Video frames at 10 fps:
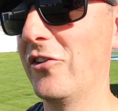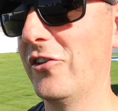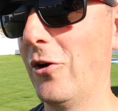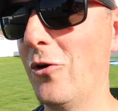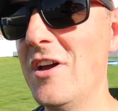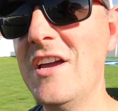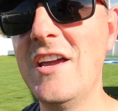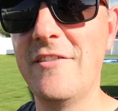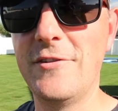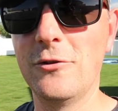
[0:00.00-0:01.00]
So
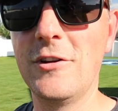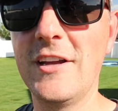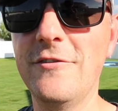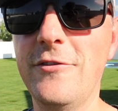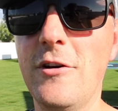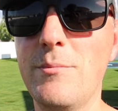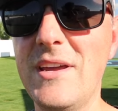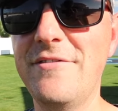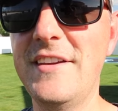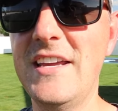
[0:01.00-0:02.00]
if you're looking for a
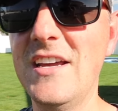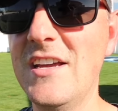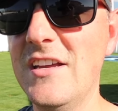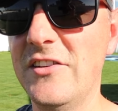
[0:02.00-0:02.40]
beefy